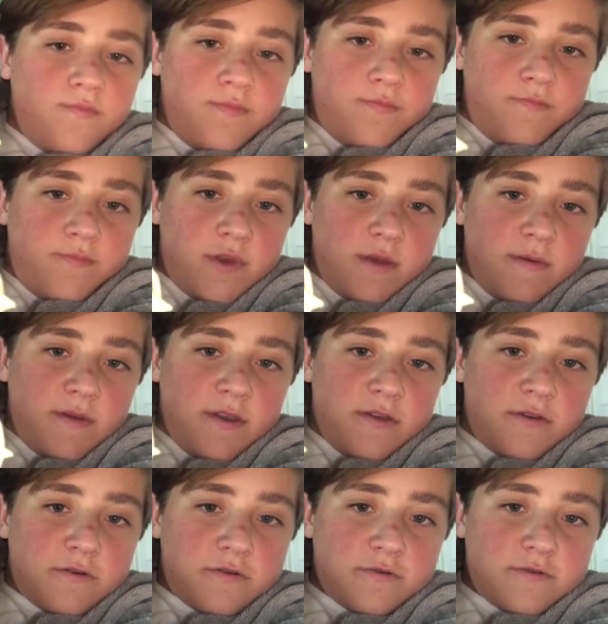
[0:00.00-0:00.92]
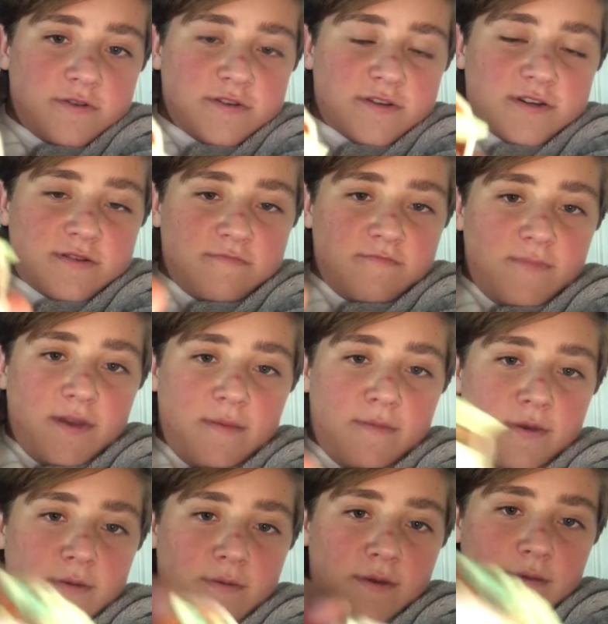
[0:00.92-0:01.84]
Baby Yoda,
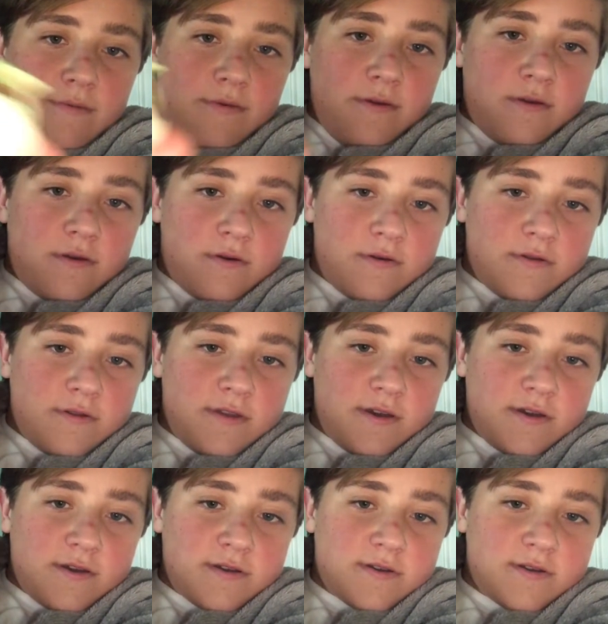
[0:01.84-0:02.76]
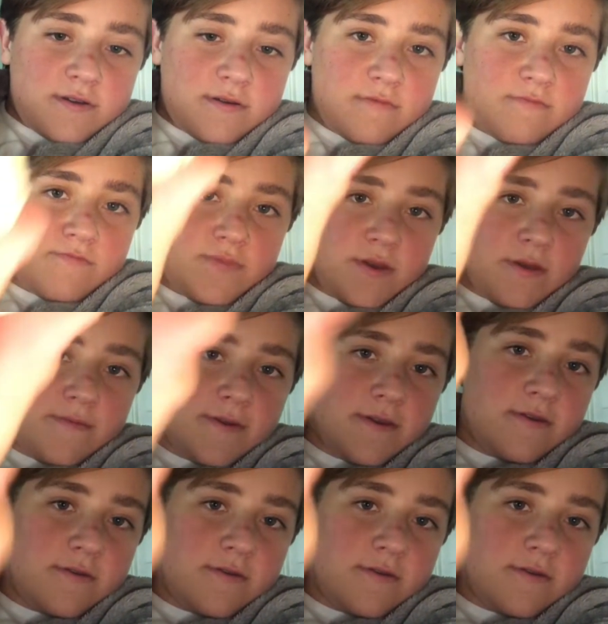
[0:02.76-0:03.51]
baby, baby Yoda, baby